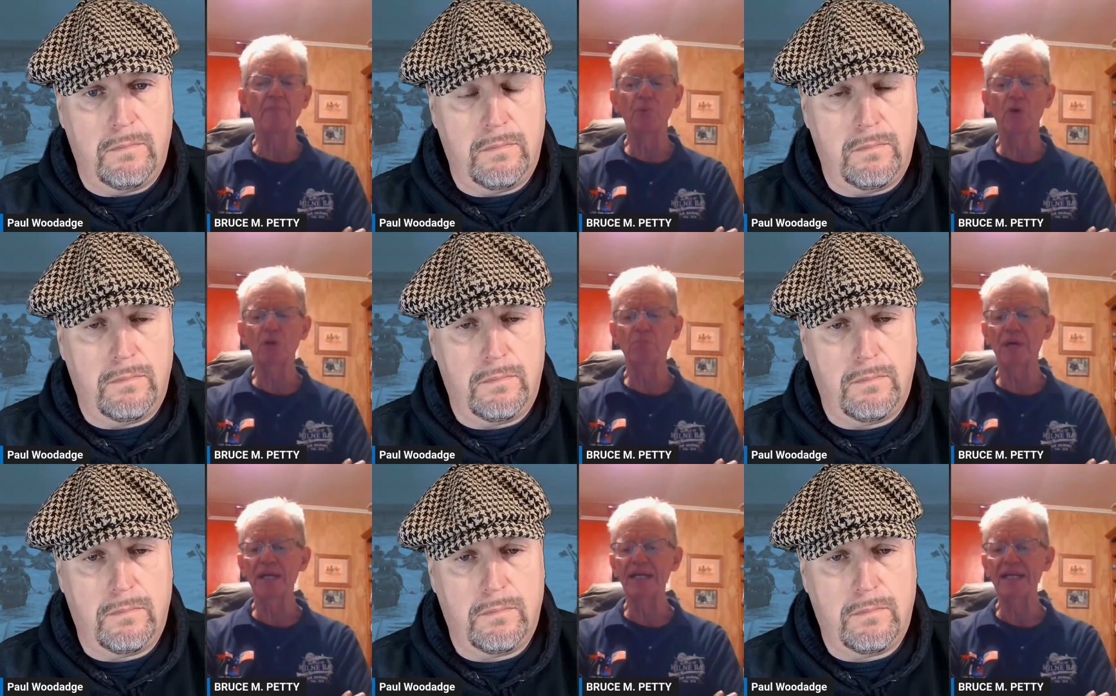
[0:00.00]
Speaker 1: book,
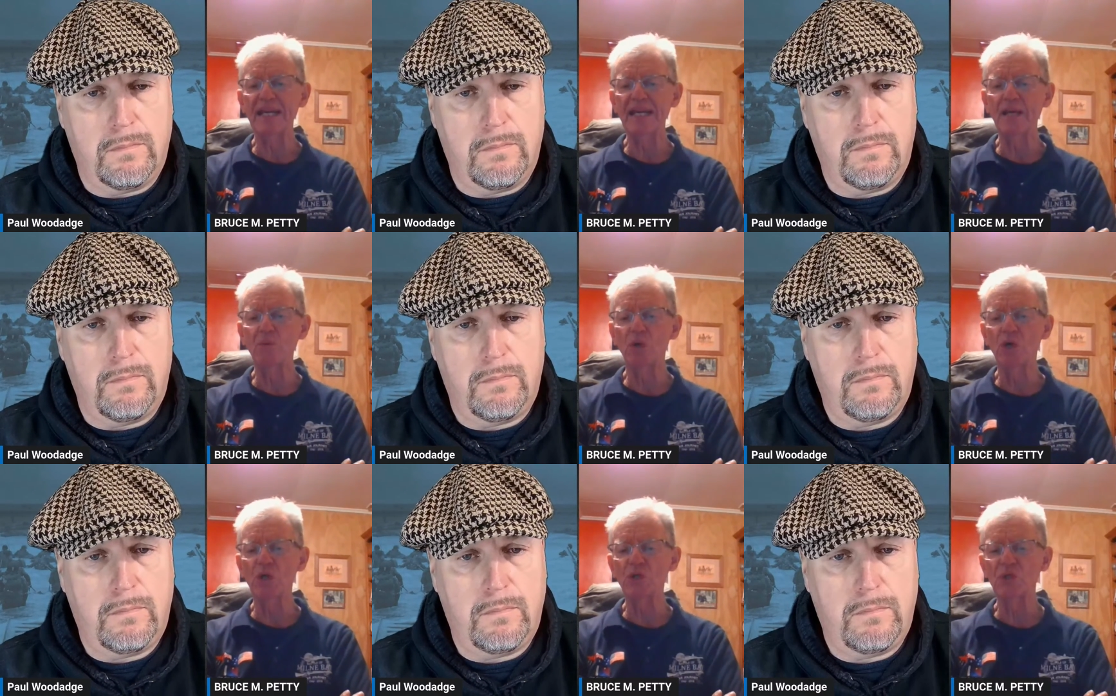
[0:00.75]
but he
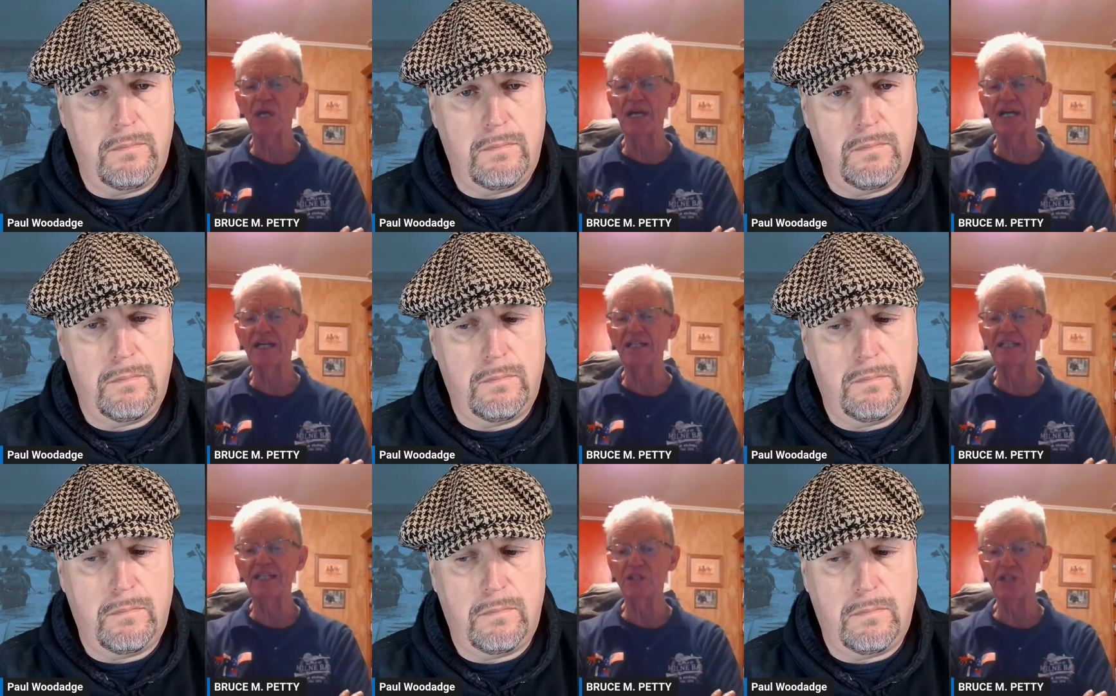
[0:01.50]
was uh,
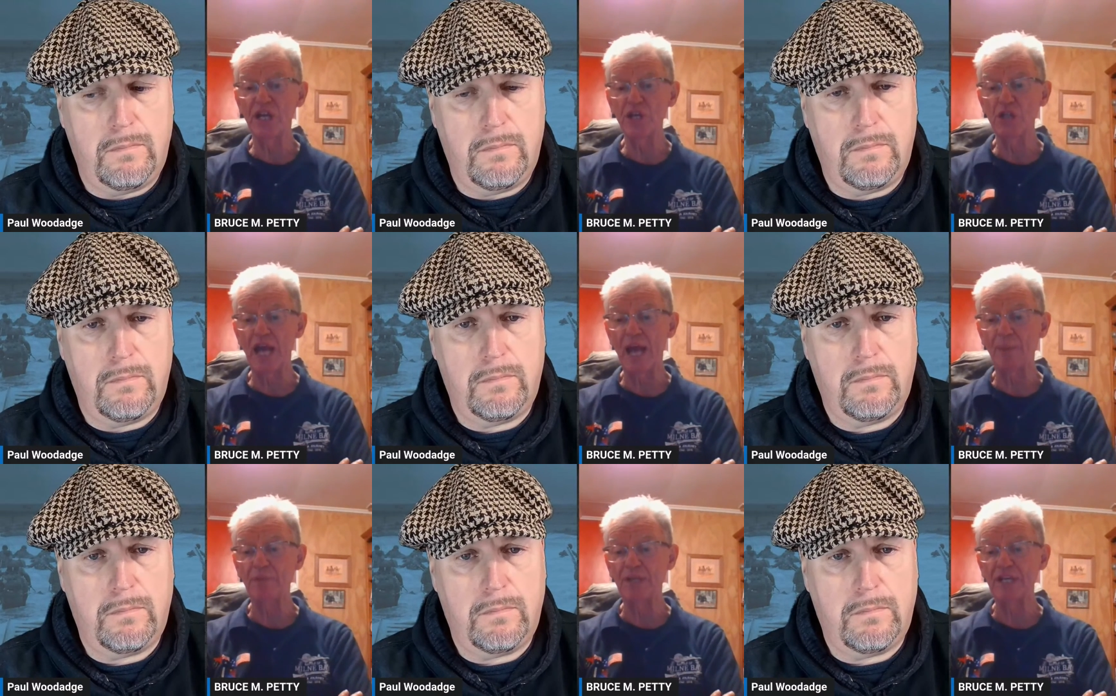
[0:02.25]
Nisei
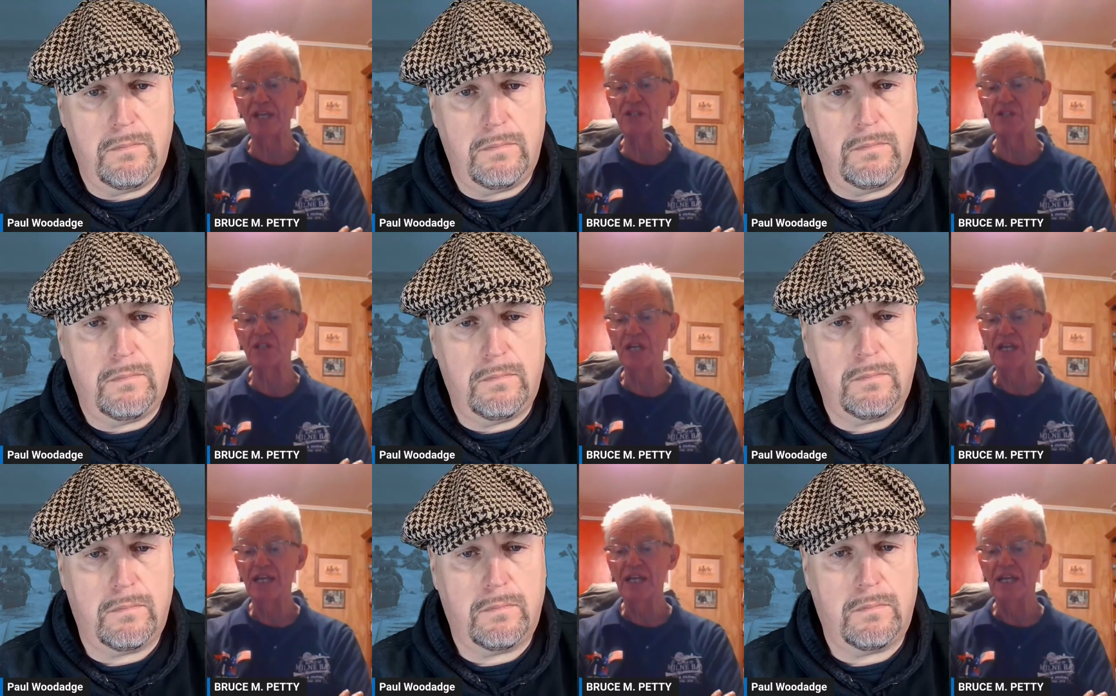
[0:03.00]
Japanese.
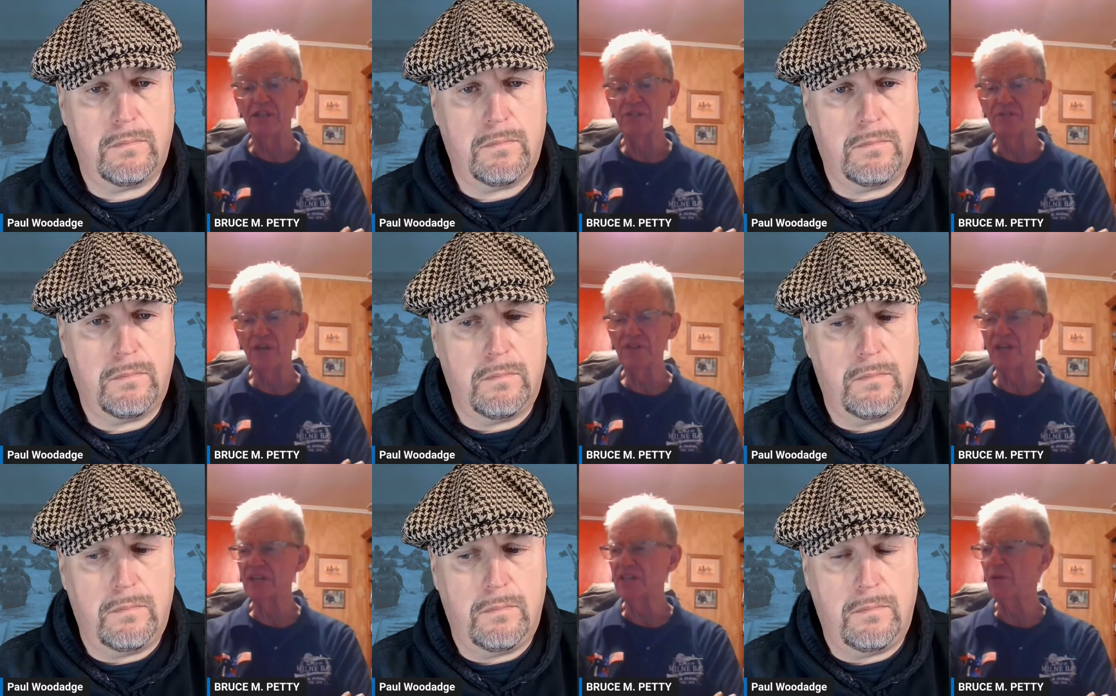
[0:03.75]
Is I
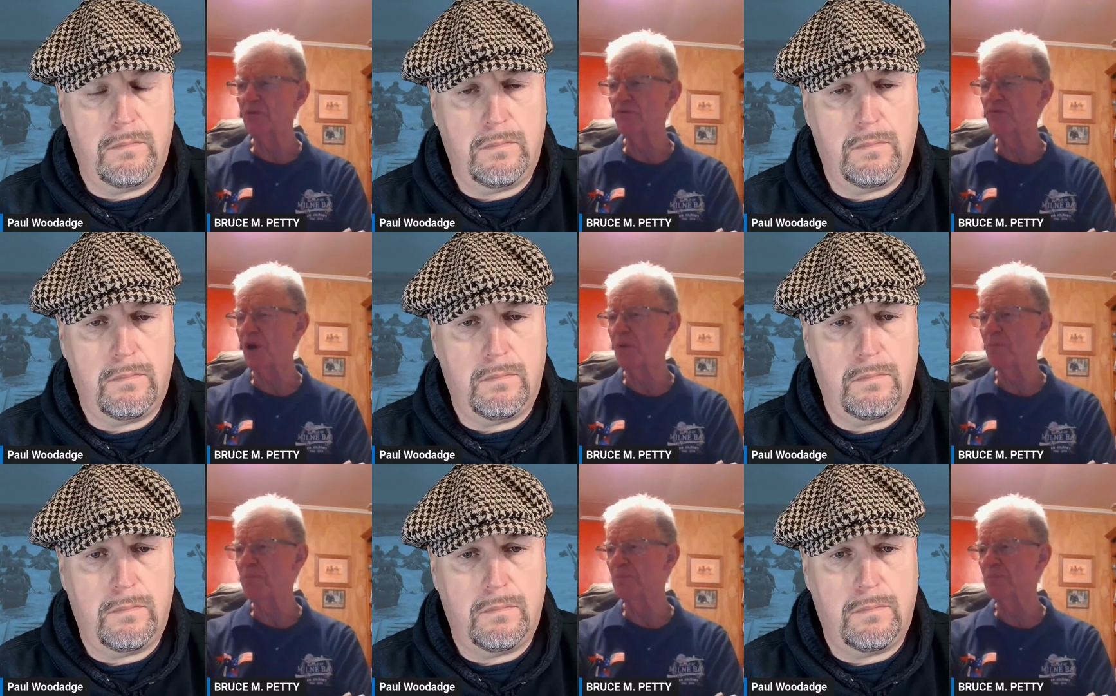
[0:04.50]
think they were
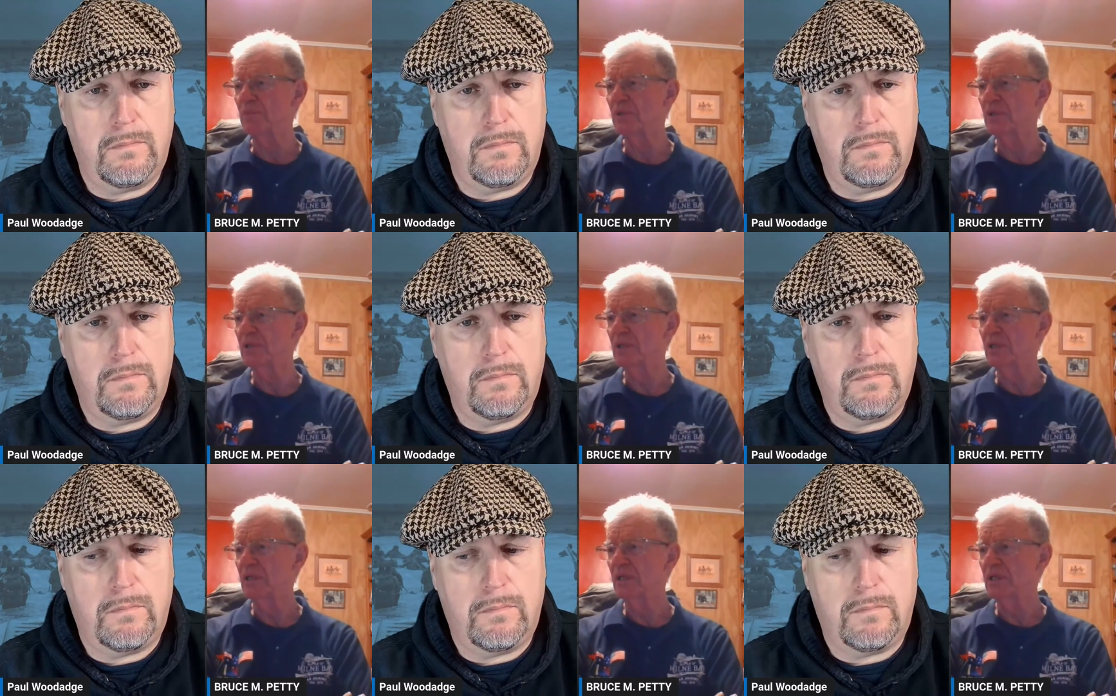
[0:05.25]
from
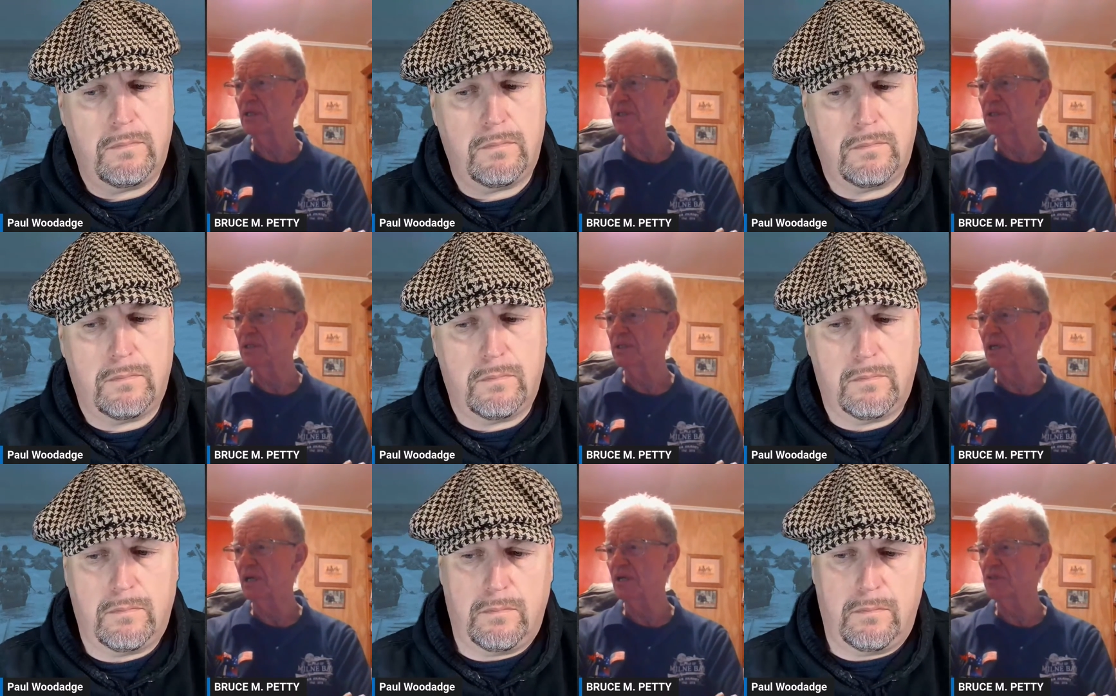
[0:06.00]

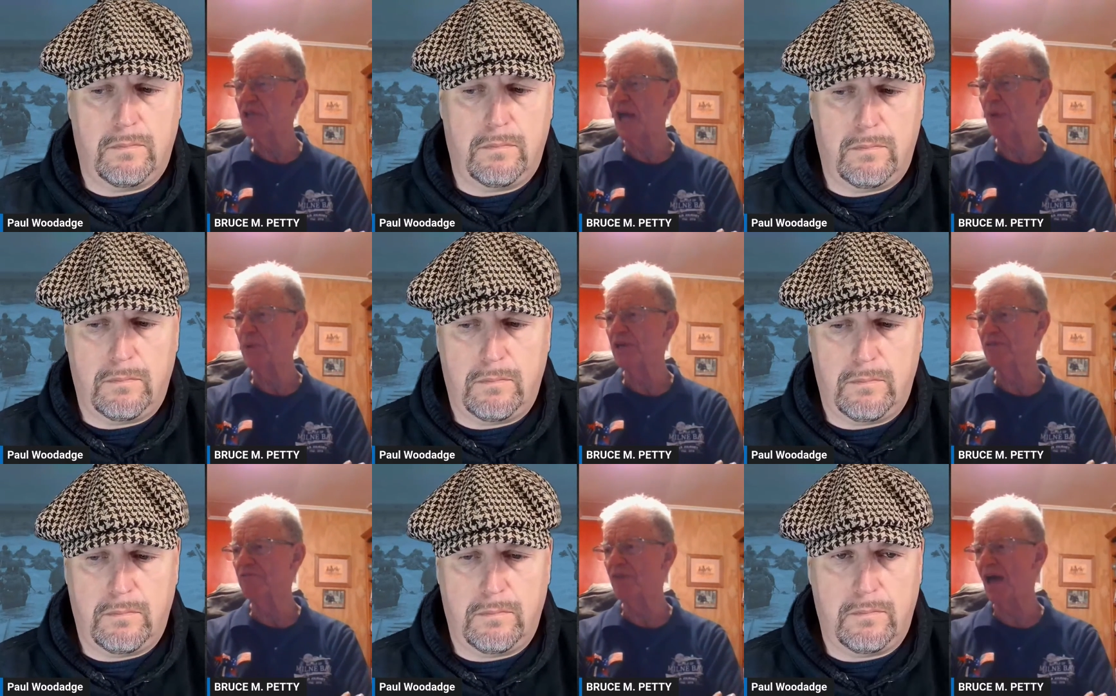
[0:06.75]
uh, San
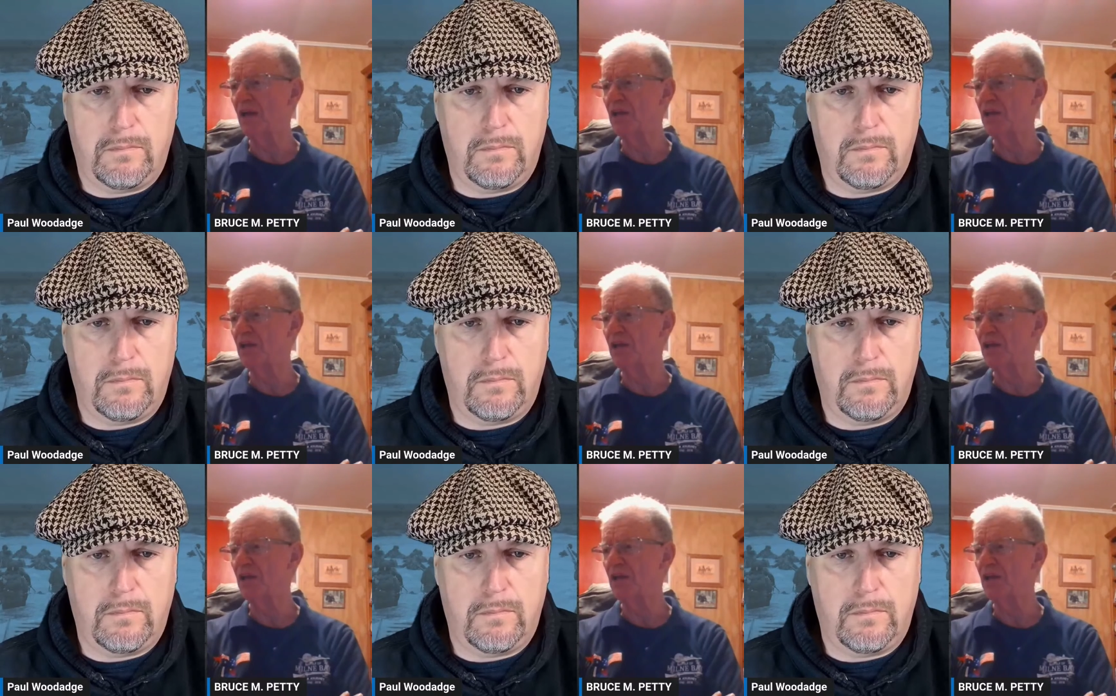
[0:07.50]
Joaquin Valley,